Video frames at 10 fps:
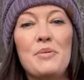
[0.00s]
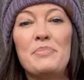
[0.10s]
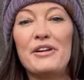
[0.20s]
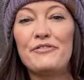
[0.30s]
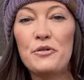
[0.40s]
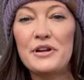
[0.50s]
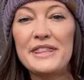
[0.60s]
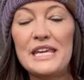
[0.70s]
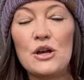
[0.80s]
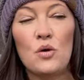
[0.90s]
But for
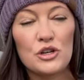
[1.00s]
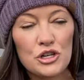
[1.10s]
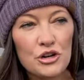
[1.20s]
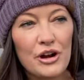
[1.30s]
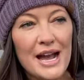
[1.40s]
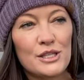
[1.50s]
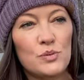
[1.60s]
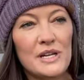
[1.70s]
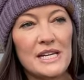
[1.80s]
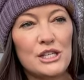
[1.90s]
the orchard grass,
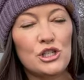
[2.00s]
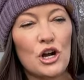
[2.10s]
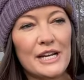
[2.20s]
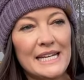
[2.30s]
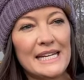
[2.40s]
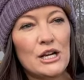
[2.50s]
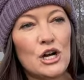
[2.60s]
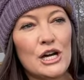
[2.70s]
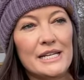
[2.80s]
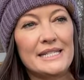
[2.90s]
we started it
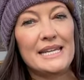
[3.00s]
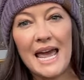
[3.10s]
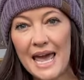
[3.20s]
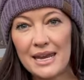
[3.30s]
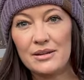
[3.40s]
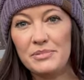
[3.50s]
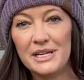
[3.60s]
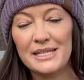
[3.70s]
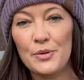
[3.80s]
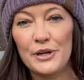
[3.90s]
on 10
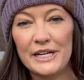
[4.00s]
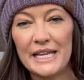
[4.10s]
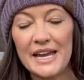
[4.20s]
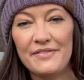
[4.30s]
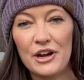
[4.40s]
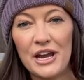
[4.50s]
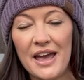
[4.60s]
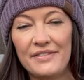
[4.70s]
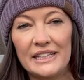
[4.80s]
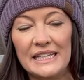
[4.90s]
because I wanted to lay it very
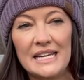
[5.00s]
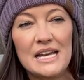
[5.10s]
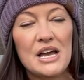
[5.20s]
heavily